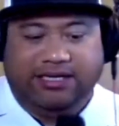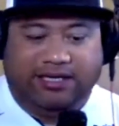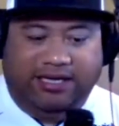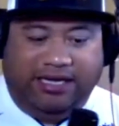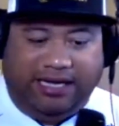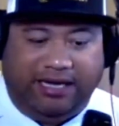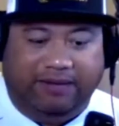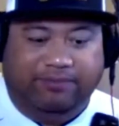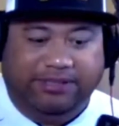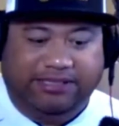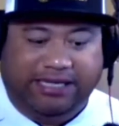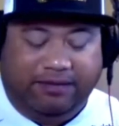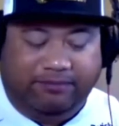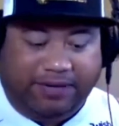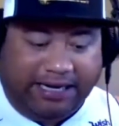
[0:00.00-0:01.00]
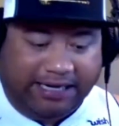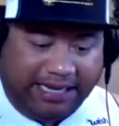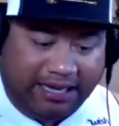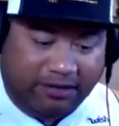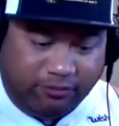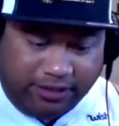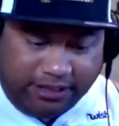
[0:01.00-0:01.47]
help us out by
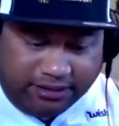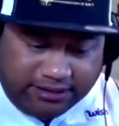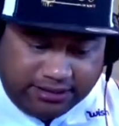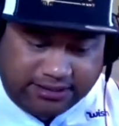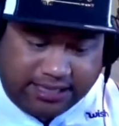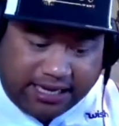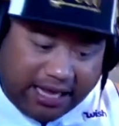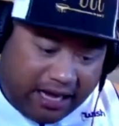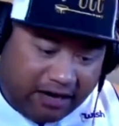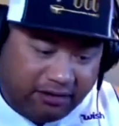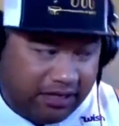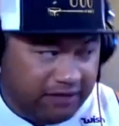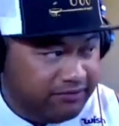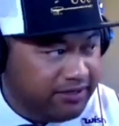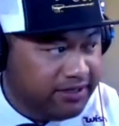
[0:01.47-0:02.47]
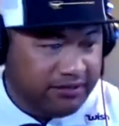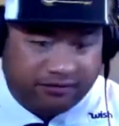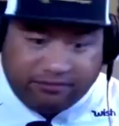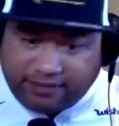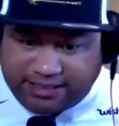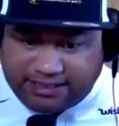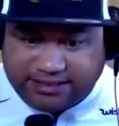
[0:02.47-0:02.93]
that way. Just like how every other
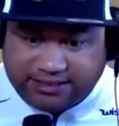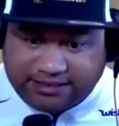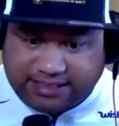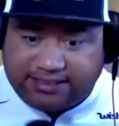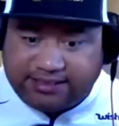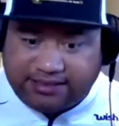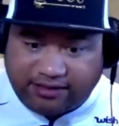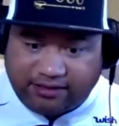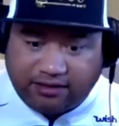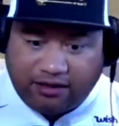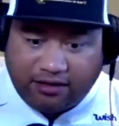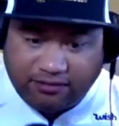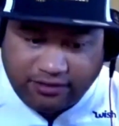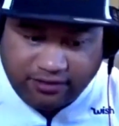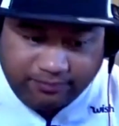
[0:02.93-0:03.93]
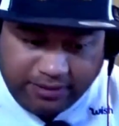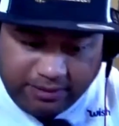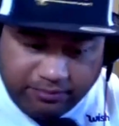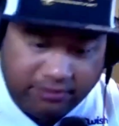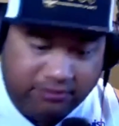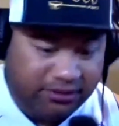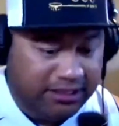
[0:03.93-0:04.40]
race sets all their
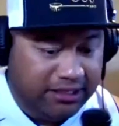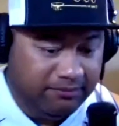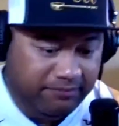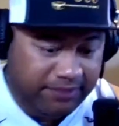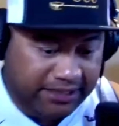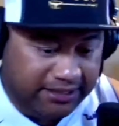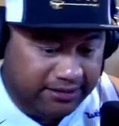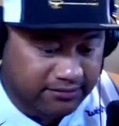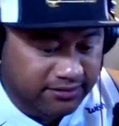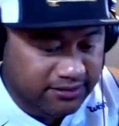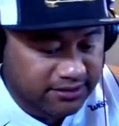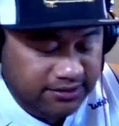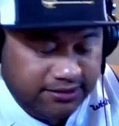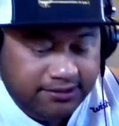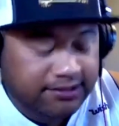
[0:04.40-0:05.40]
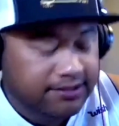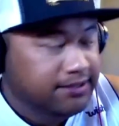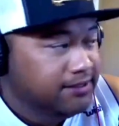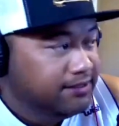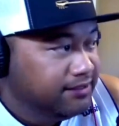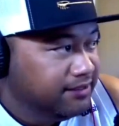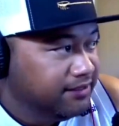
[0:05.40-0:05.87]
people up, man.
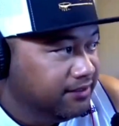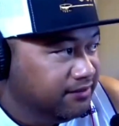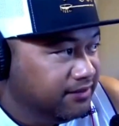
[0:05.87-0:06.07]
You know,